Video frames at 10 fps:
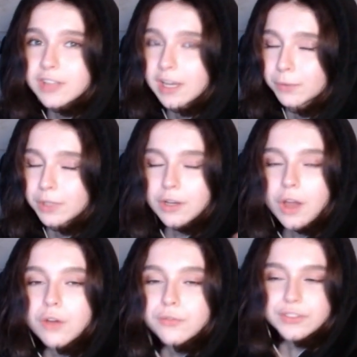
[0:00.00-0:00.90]
that I would look
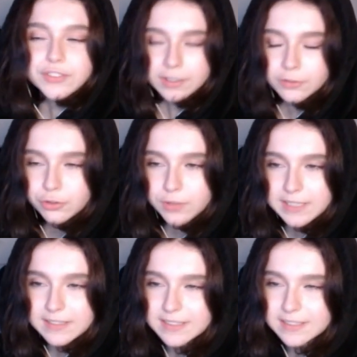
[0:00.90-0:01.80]

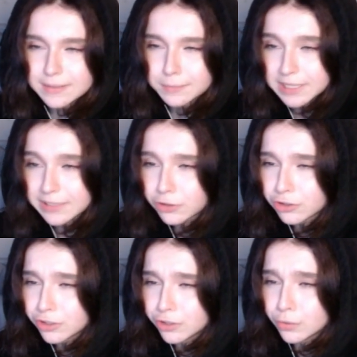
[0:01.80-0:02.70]
oversaturated and a bit
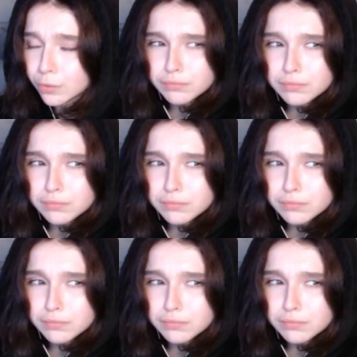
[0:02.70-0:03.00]
too,